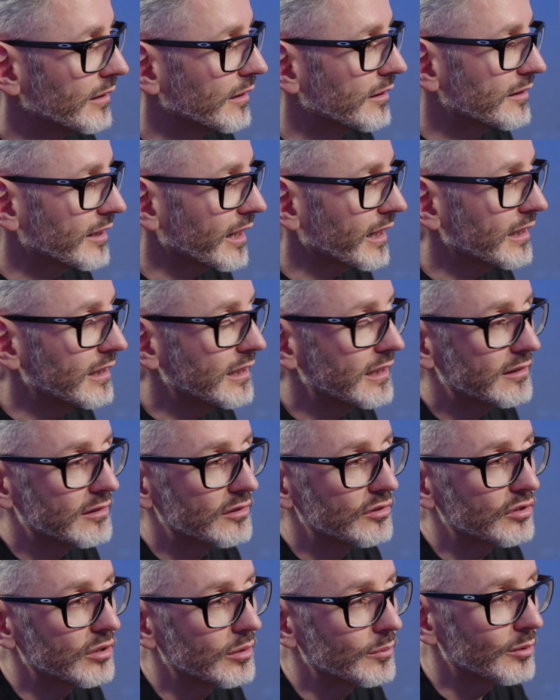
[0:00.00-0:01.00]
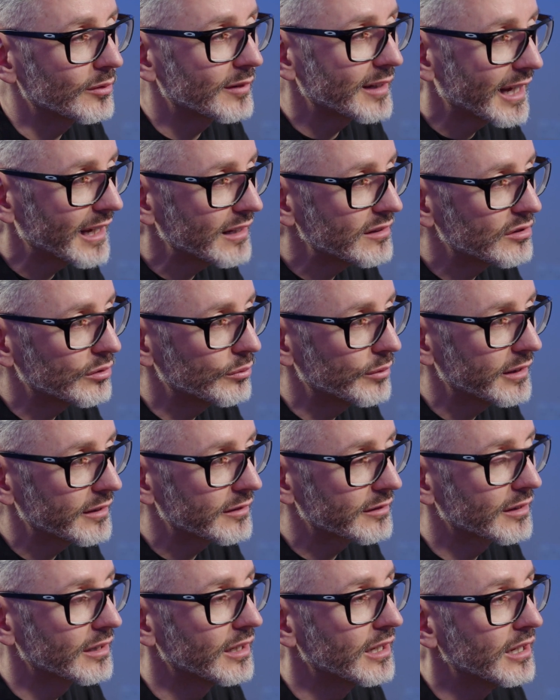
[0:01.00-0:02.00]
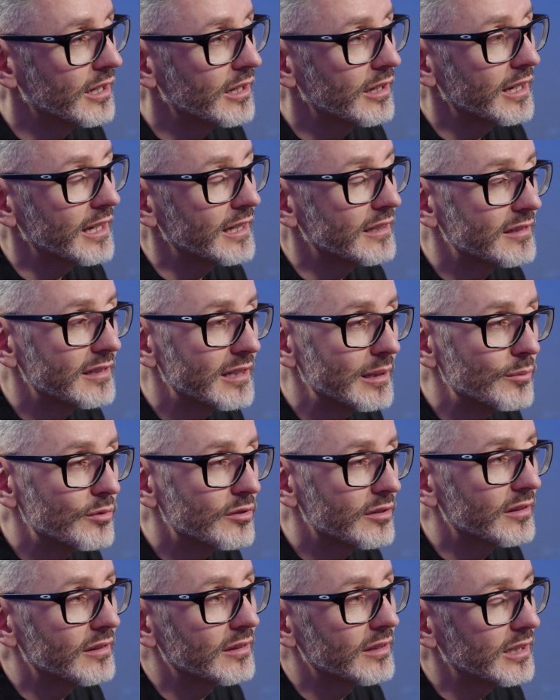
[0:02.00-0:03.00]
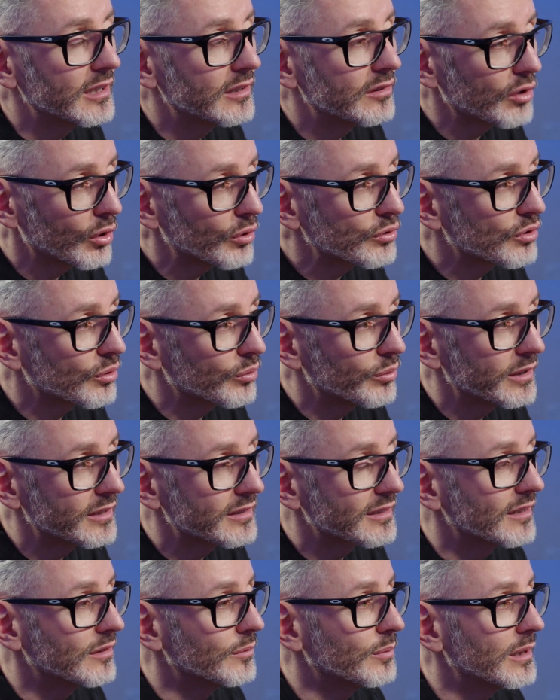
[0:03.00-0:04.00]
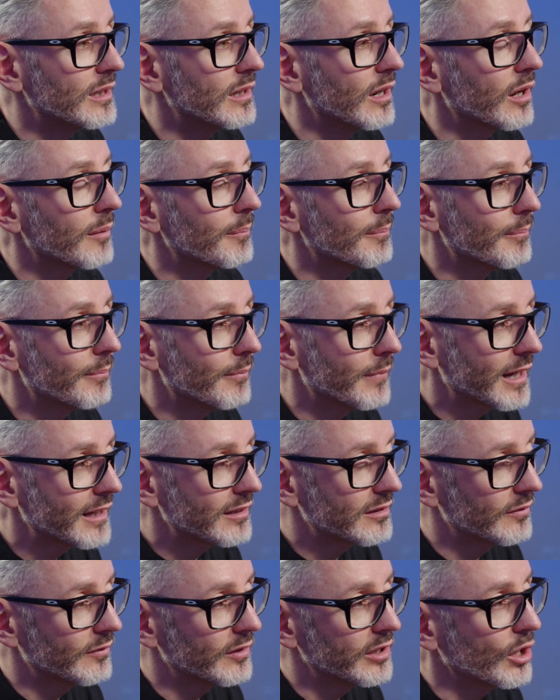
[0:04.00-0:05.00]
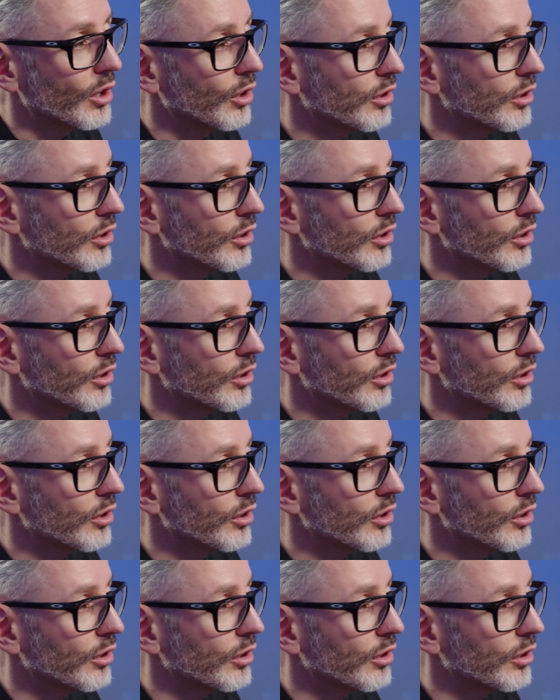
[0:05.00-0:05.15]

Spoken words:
The second is in terms of cancer risk. It seems that the total risk has been massively